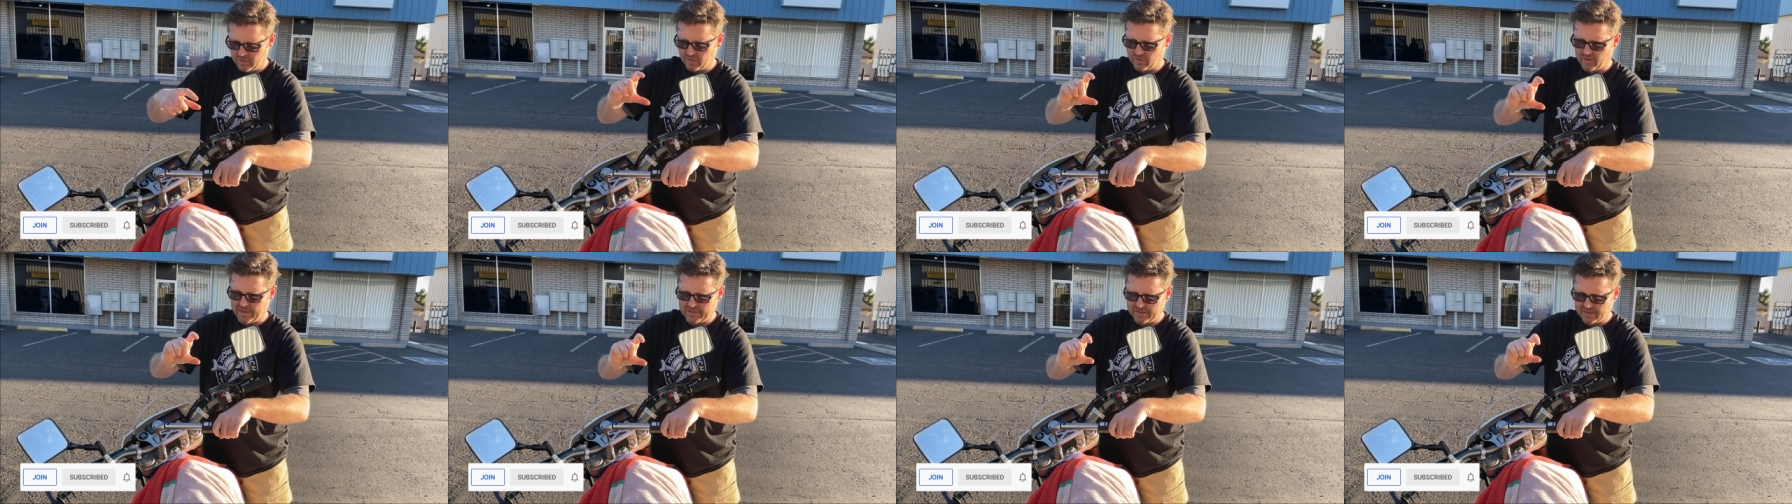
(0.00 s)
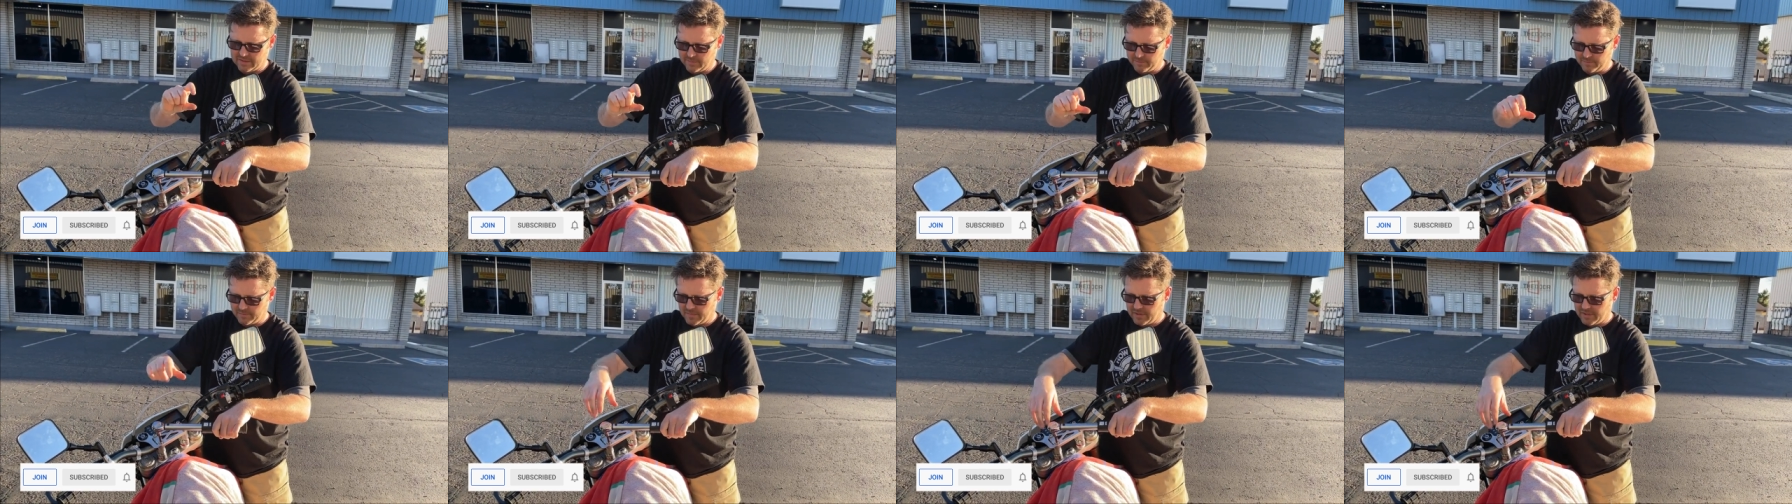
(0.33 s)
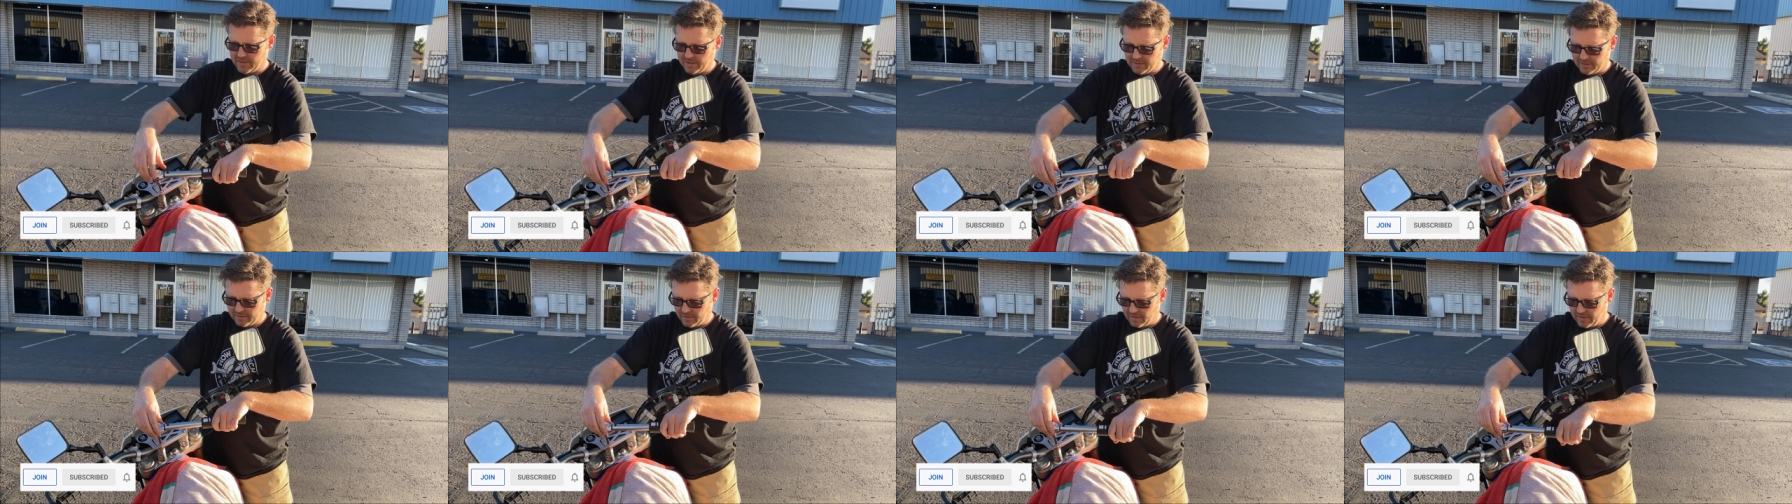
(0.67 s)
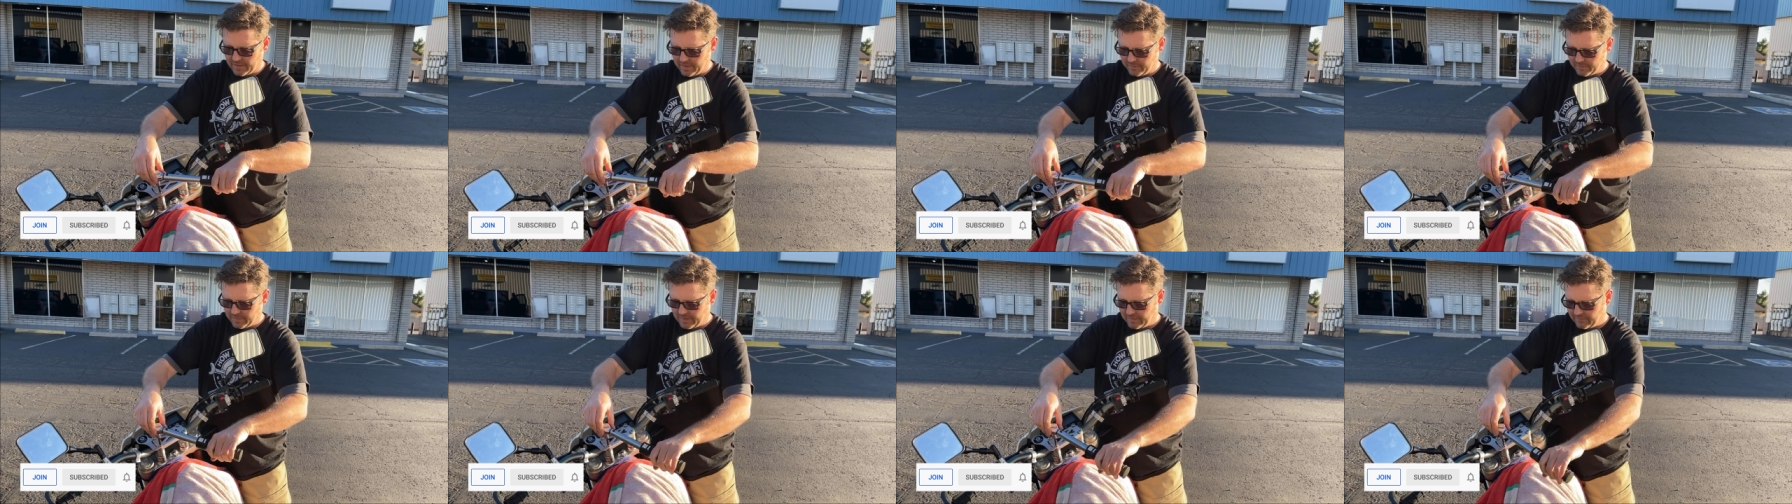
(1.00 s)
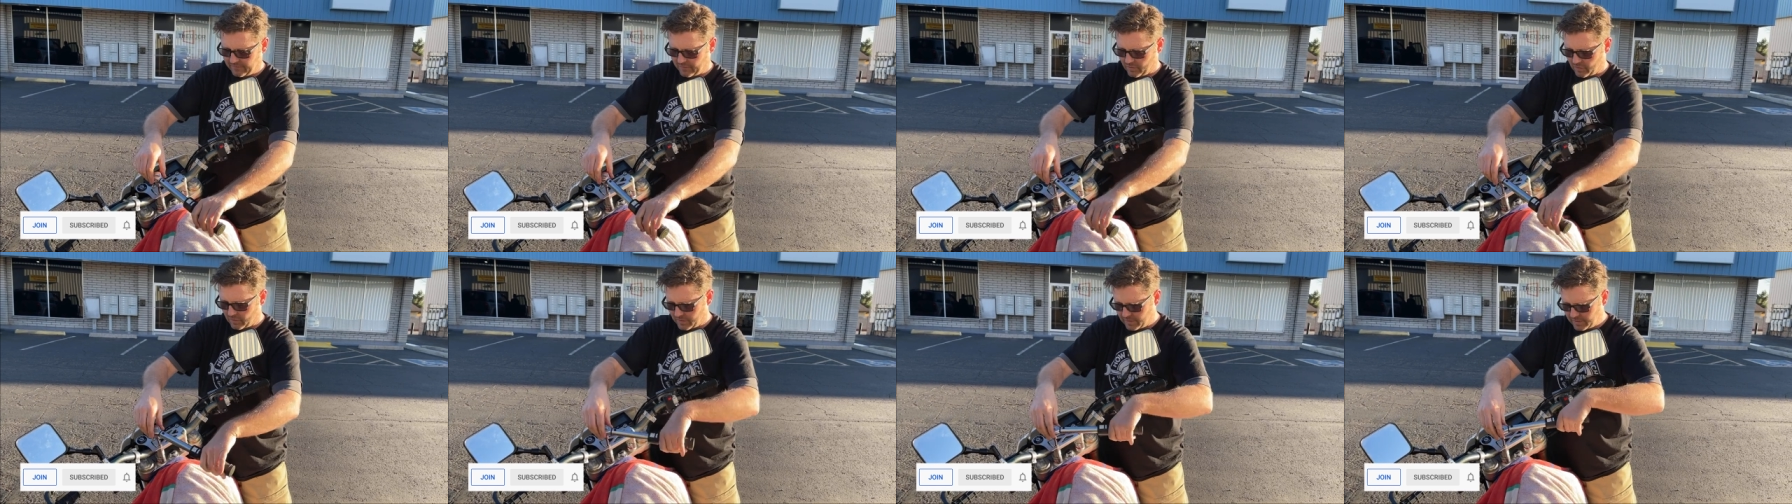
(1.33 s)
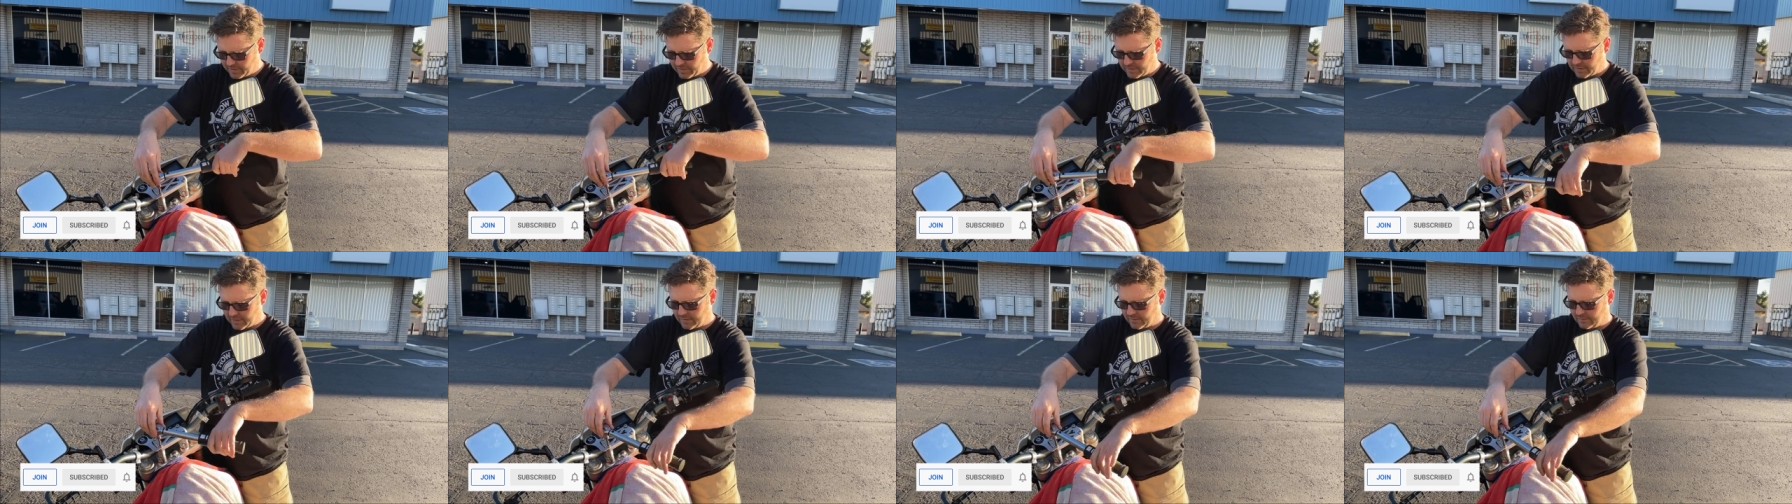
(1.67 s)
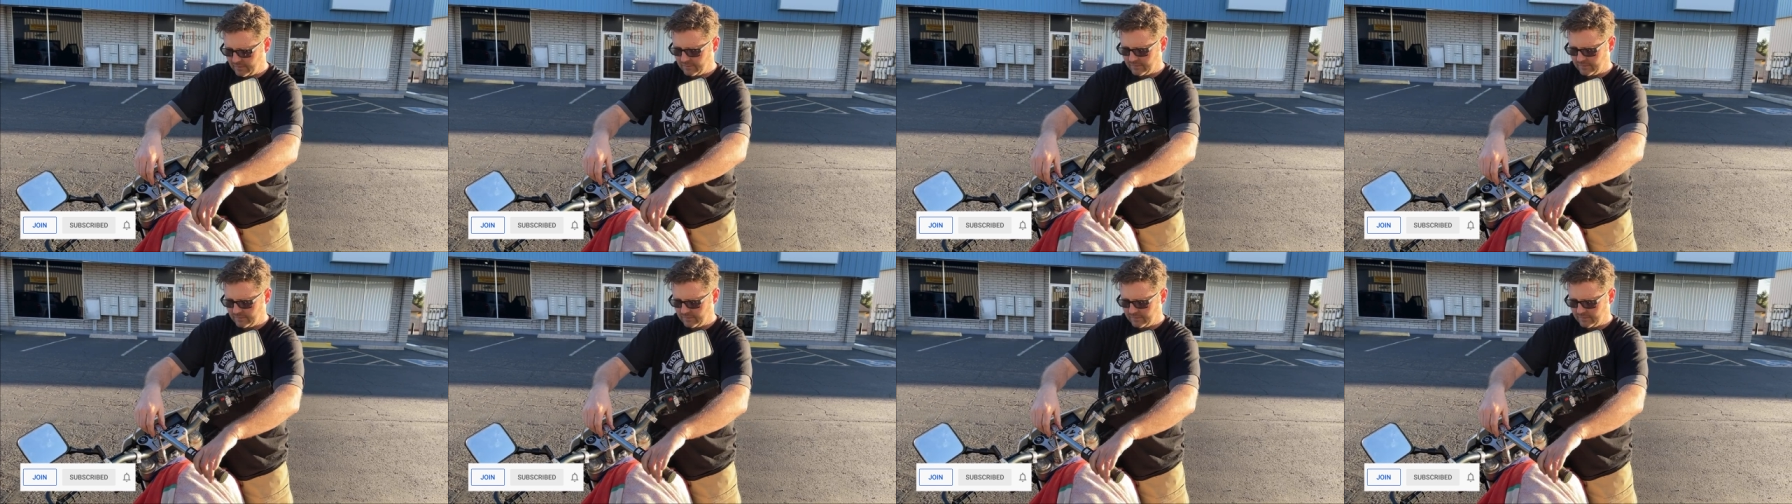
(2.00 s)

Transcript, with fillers: create the uh, clamping force.